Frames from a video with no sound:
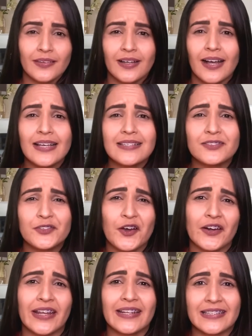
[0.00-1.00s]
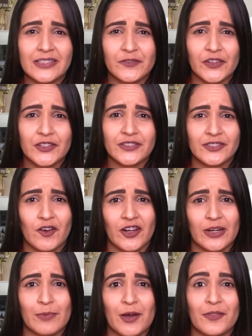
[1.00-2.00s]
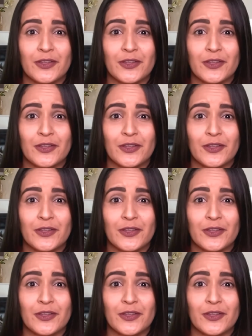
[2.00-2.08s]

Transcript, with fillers: I started this video talking about